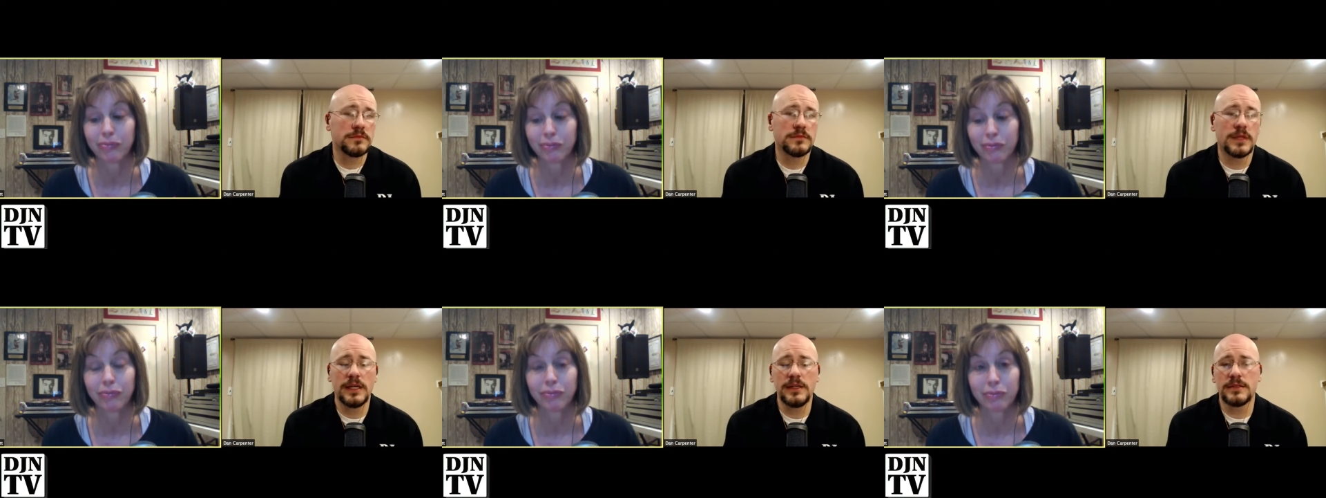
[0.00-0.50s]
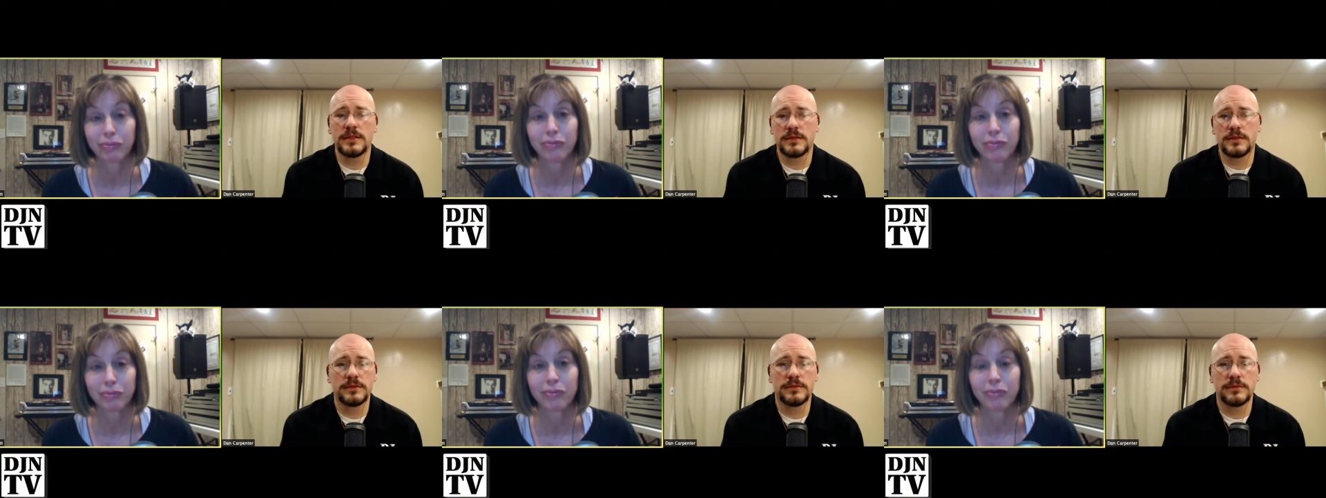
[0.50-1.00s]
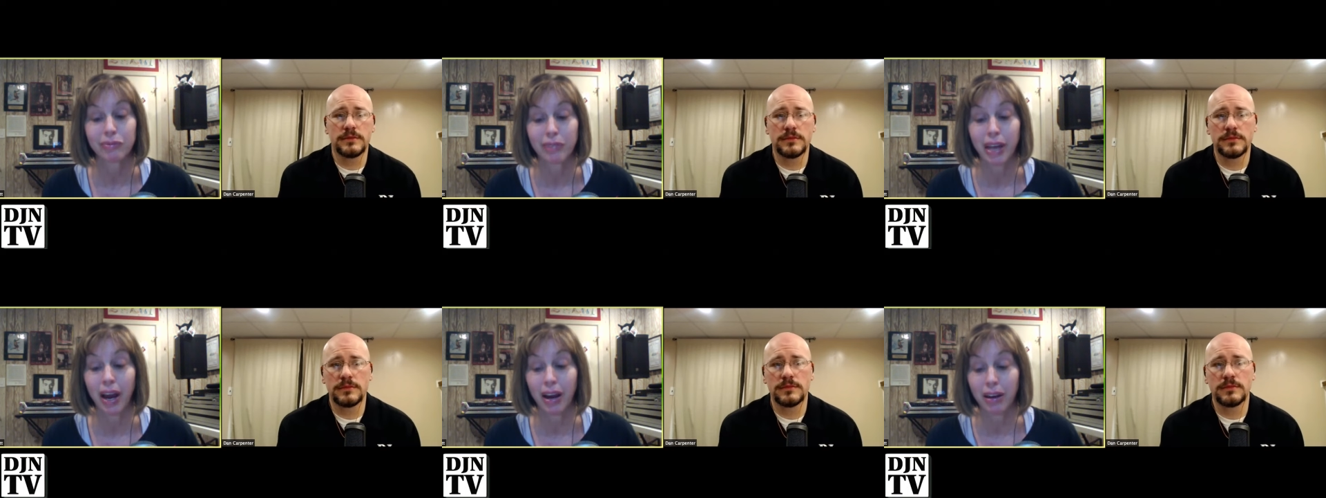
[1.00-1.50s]
Speaker 1: Nice.
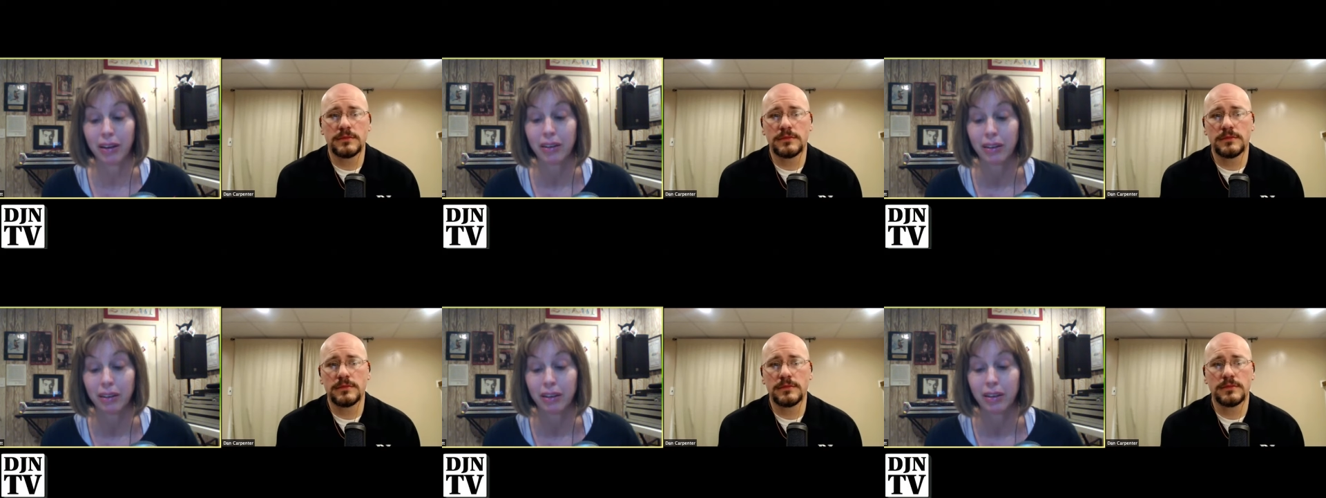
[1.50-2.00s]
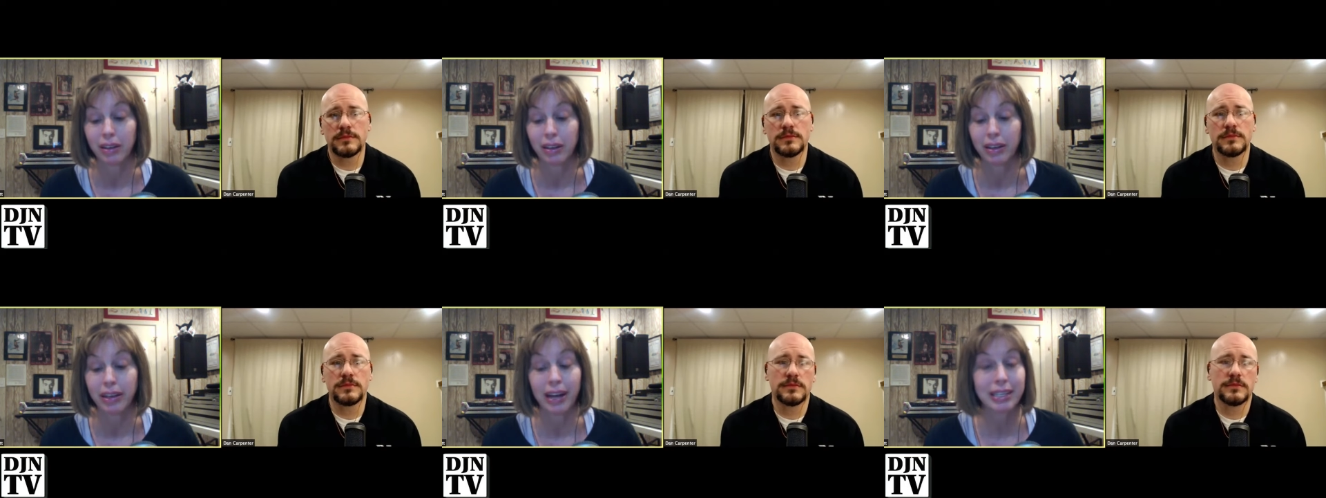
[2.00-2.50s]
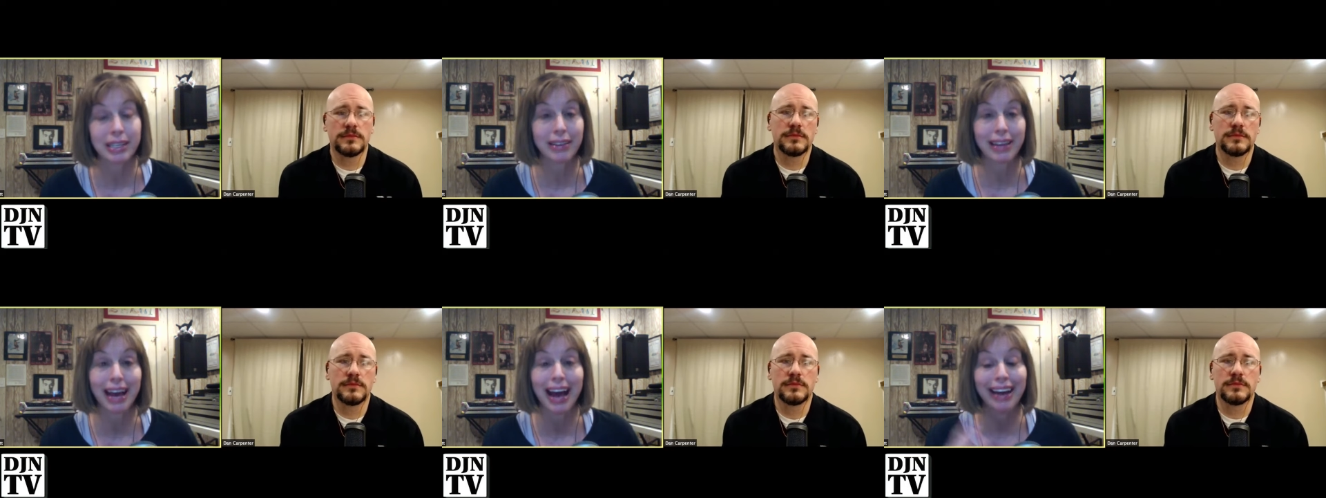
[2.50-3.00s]
Speaker 2: Yeah. Yeah, it's got the
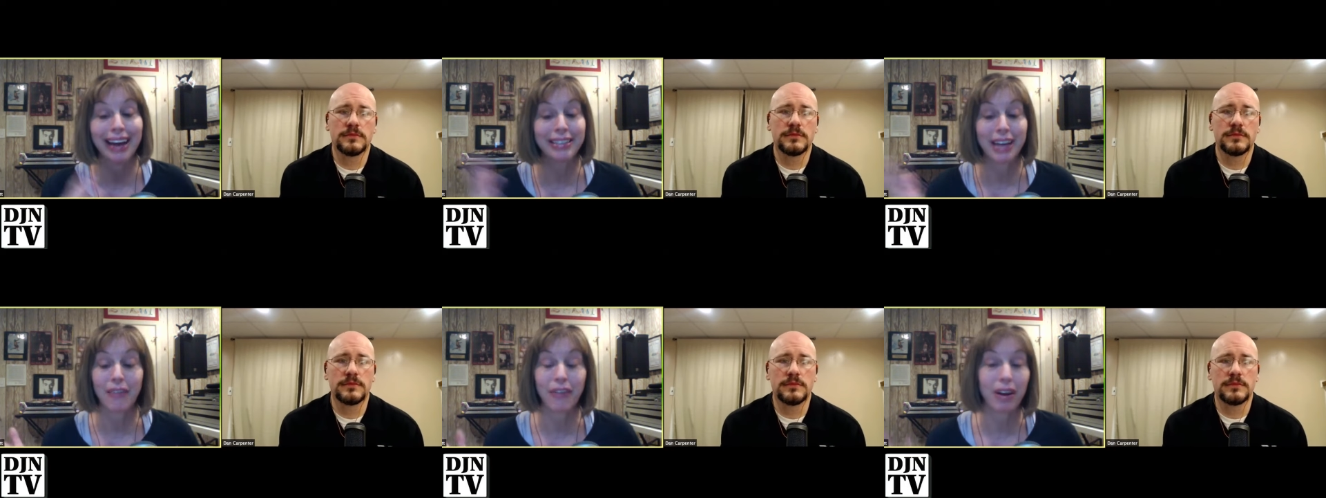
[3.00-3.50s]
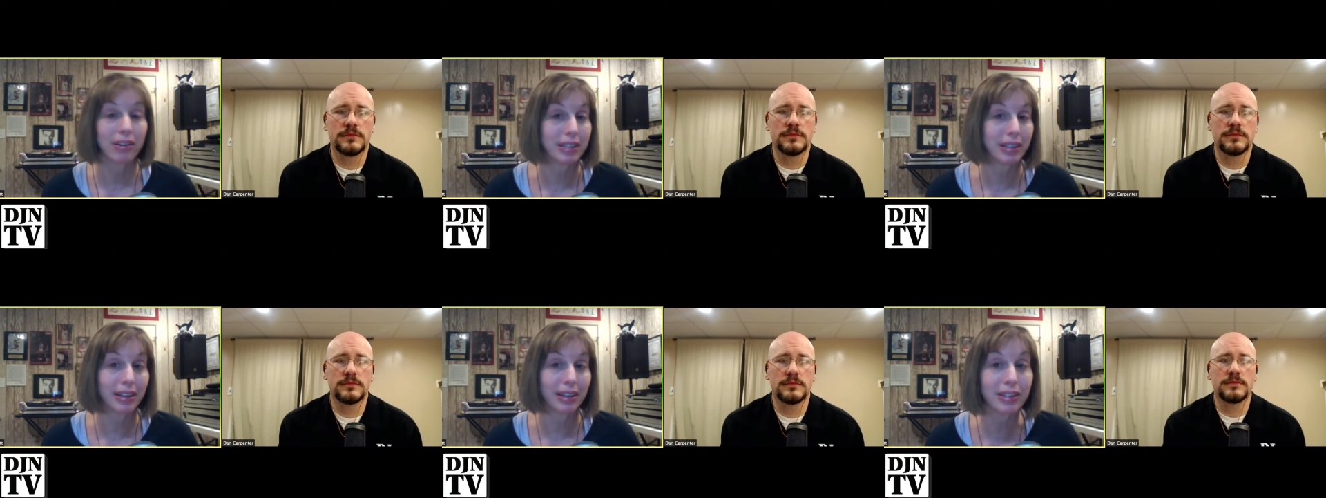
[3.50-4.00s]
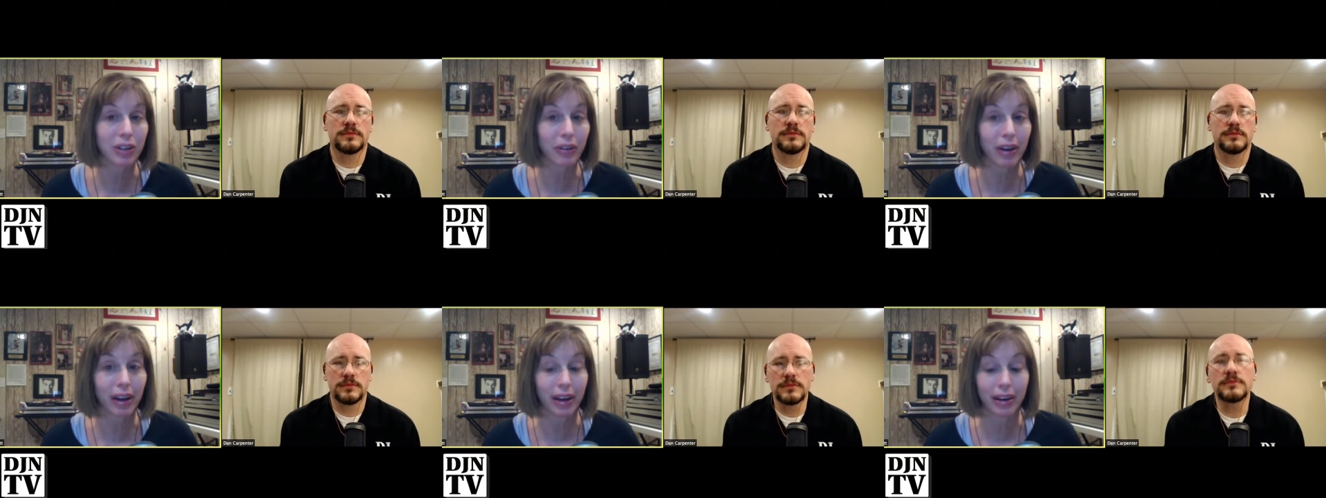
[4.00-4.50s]
high def L C D
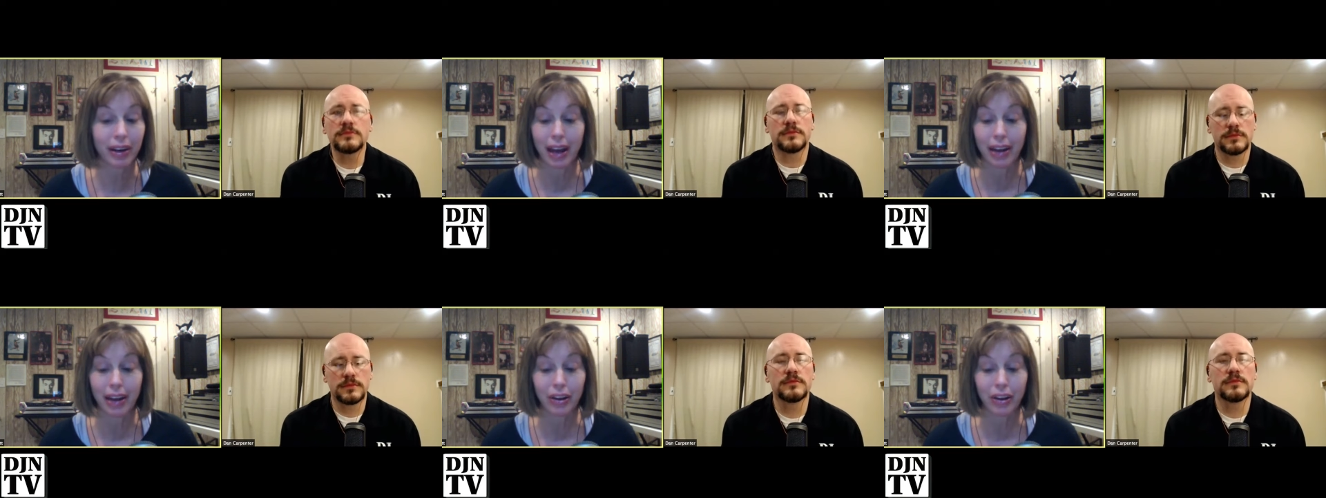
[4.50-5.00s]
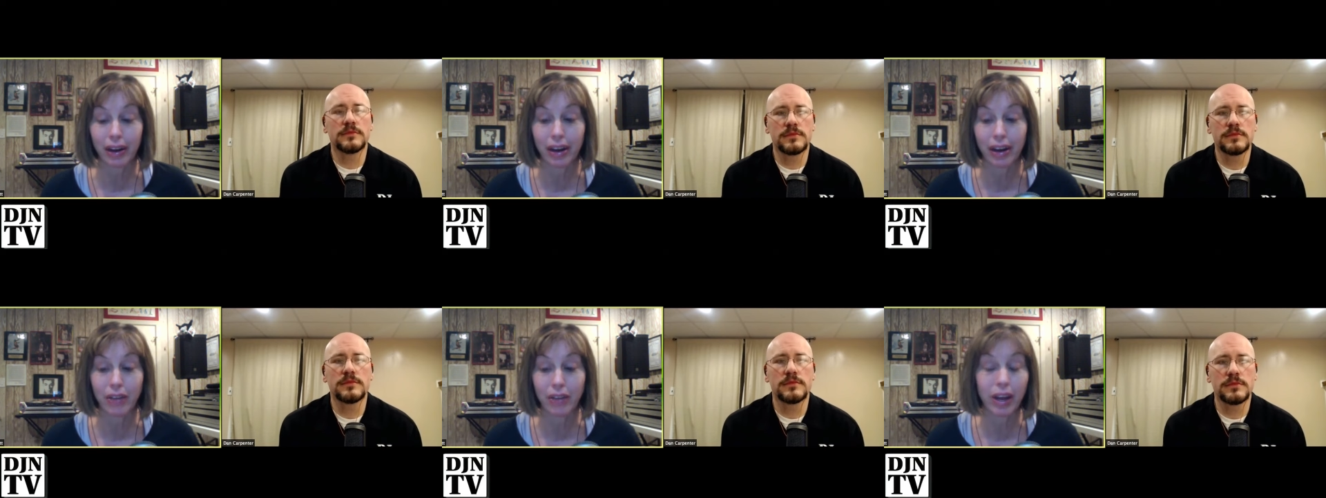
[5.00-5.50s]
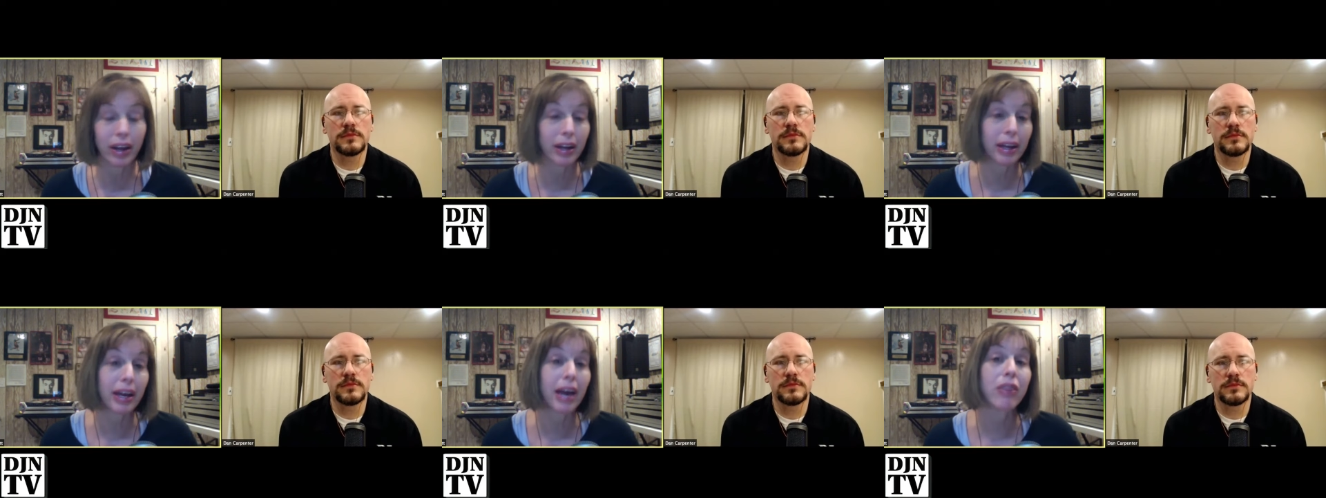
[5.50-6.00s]
screen and, you know, and everything. And again,
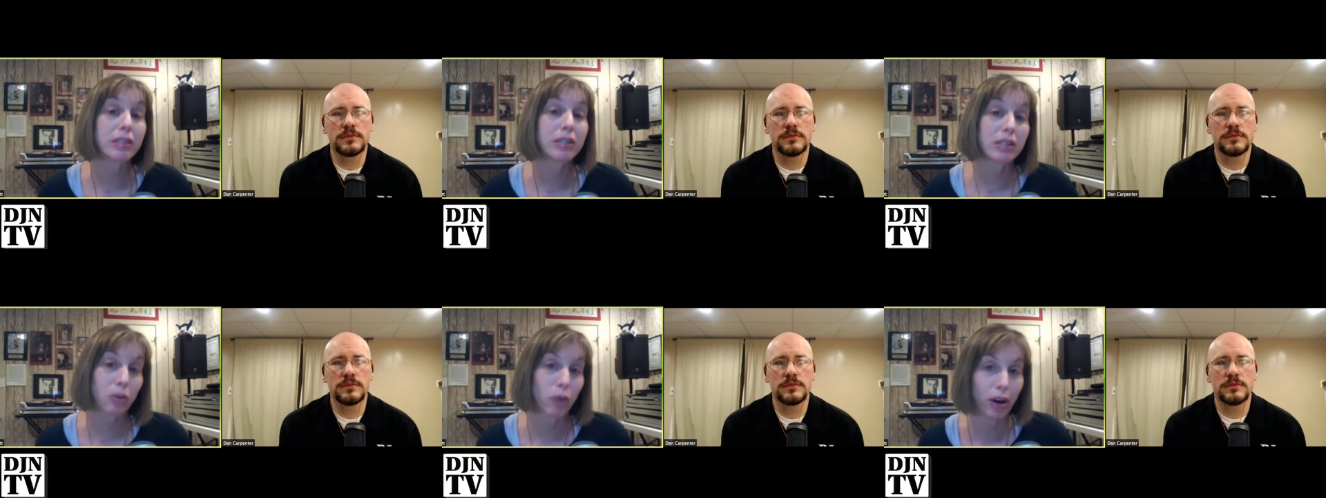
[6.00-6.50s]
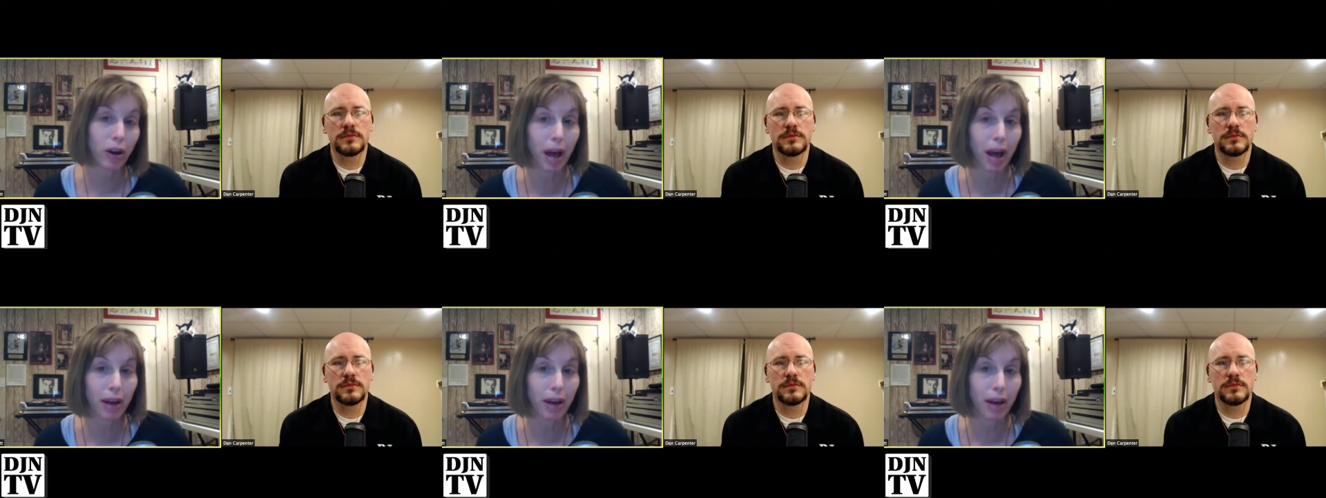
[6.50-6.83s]
this is a rekordbox,